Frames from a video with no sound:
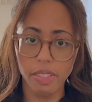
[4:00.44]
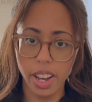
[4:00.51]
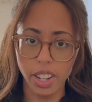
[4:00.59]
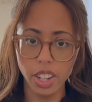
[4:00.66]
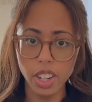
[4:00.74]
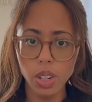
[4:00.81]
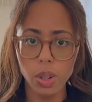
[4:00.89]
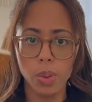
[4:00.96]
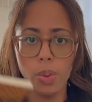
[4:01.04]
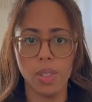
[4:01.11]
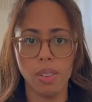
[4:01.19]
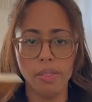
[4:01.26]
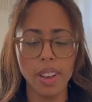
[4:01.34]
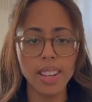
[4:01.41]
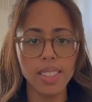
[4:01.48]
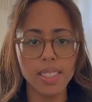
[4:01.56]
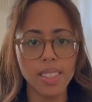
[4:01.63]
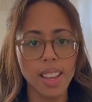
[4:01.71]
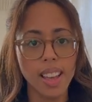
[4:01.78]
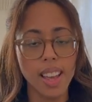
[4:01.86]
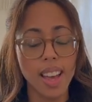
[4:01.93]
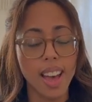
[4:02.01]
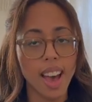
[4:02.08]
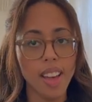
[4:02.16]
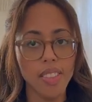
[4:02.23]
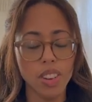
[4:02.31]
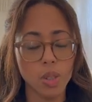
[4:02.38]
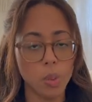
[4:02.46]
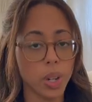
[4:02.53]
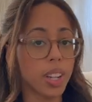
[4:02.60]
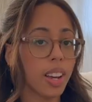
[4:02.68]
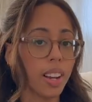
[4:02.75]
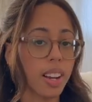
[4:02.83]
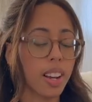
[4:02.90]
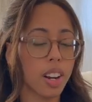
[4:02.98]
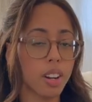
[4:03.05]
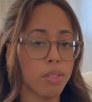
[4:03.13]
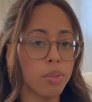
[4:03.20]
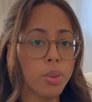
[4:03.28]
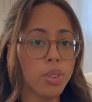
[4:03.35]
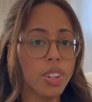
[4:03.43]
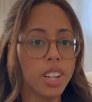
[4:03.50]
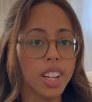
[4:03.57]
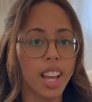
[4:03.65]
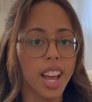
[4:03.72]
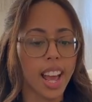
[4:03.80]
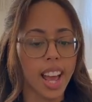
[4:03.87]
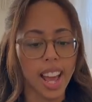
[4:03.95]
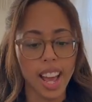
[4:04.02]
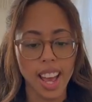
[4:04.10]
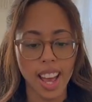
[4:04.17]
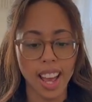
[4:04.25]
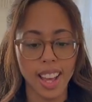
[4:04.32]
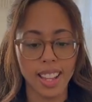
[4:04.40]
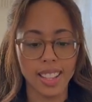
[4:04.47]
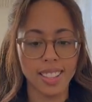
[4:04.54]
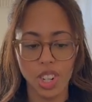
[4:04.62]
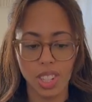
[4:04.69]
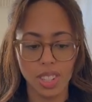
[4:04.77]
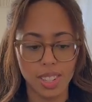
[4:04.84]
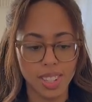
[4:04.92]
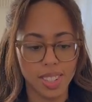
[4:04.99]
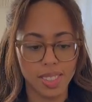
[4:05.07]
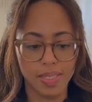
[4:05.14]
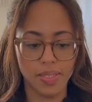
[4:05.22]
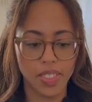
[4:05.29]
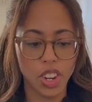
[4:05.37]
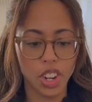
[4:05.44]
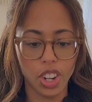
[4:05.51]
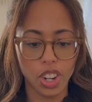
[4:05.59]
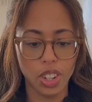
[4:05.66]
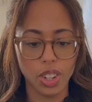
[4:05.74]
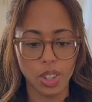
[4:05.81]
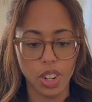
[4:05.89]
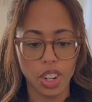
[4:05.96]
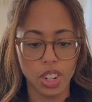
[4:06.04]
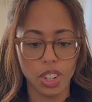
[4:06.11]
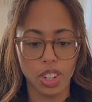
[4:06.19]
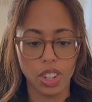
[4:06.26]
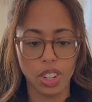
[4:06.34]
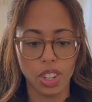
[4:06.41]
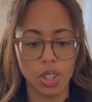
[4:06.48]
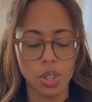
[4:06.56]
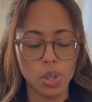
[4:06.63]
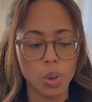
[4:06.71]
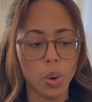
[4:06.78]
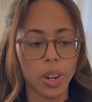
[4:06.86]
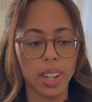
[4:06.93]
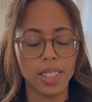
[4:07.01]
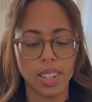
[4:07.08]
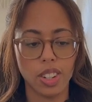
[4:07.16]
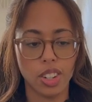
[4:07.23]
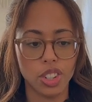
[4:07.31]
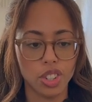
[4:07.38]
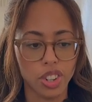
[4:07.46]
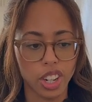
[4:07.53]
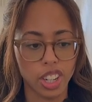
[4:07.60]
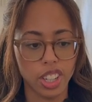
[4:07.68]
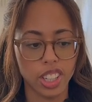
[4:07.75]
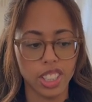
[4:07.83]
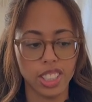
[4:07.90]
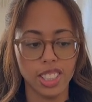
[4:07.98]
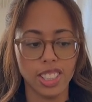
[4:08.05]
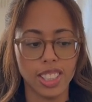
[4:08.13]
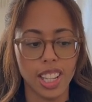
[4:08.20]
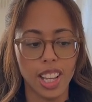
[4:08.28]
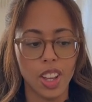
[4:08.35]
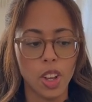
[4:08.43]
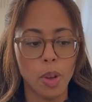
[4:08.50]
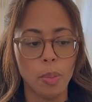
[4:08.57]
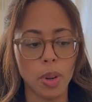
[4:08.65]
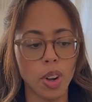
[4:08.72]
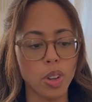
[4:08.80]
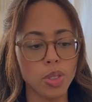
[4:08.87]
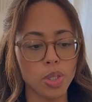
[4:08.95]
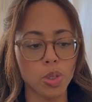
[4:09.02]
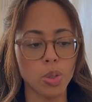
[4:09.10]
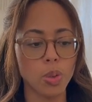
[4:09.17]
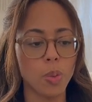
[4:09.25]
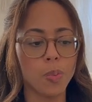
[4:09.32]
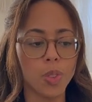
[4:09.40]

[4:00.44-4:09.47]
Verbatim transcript: fighter who defects and then is working at a Carrefour and just her her stories and her triggers but also